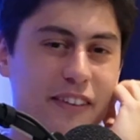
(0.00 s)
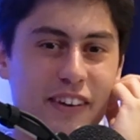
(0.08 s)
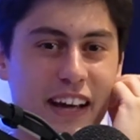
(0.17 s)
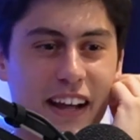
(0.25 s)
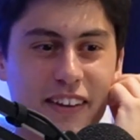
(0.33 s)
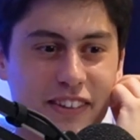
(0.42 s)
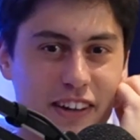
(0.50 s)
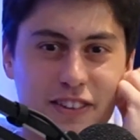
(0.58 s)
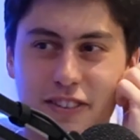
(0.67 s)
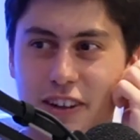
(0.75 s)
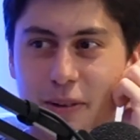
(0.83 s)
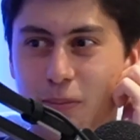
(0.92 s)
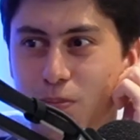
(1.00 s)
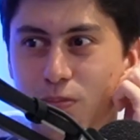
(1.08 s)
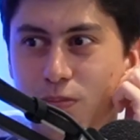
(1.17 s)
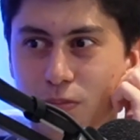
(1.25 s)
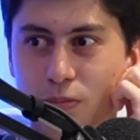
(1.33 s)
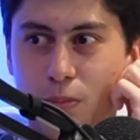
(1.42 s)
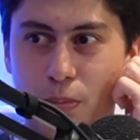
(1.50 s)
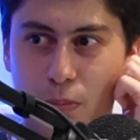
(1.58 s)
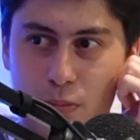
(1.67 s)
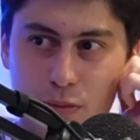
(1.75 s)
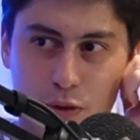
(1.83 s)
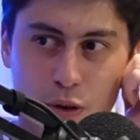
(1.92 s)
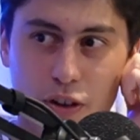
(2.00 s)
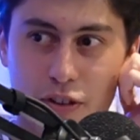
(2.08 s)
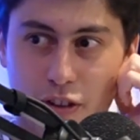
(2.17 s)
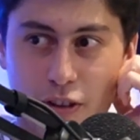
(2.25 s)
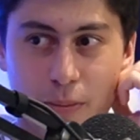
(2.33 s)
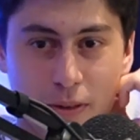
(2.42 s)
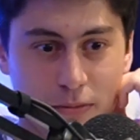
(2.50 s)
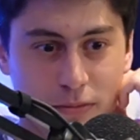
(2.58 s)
Even Galatasaray took it to them, and